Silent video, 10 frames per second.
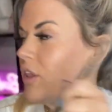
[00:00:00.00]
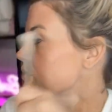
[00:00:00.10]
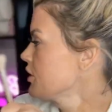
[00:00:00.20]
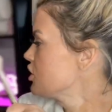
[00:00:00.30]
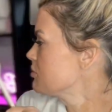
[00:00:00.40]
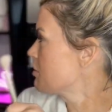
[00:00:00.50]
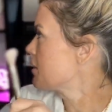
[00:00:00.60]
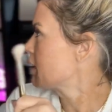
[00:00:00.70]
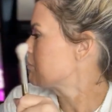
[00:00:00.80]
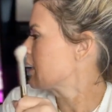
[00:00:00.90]
Oh, they want you to do my
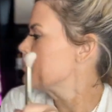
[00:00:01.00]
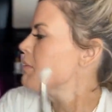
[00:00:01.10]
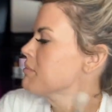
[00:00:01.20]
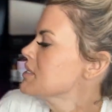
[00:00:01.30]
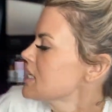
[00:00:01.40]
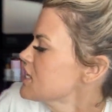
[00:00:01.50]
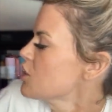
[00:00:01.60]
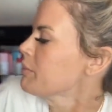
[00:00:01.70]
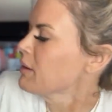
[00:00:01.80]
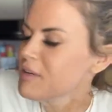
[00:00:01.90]
makeup again. Hey, son,
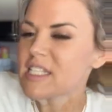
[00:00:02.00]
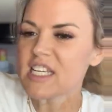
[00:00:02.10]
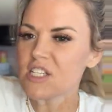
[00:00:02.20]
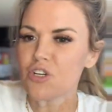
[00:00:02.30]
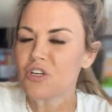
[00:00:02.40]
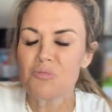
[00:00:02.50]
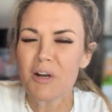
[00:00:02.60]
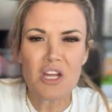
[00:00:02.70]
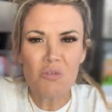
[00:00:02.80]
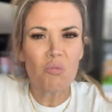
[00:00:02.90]
don't play with scissors. Why?